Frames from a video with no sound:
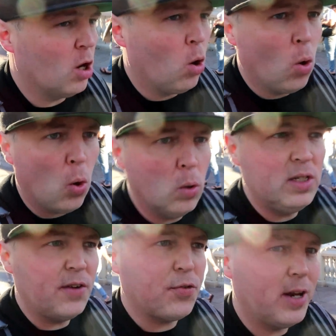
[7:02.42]
a whole
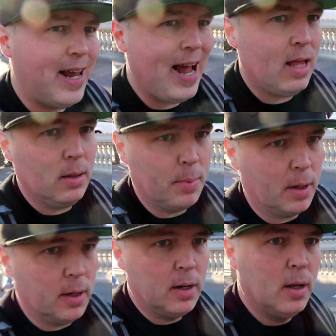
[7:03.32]
different
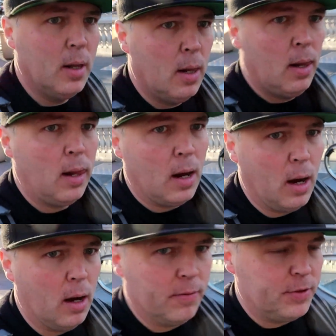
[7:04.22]
caliber
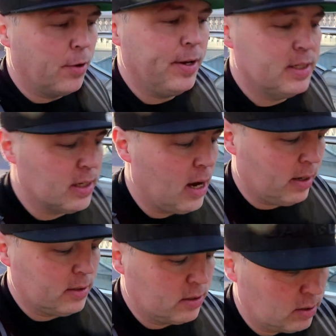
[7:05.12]
of dirty
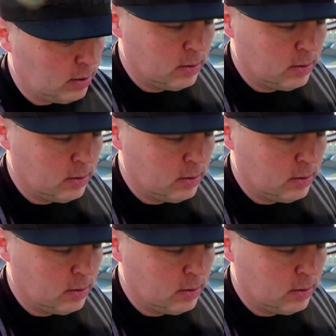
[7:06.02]
socks.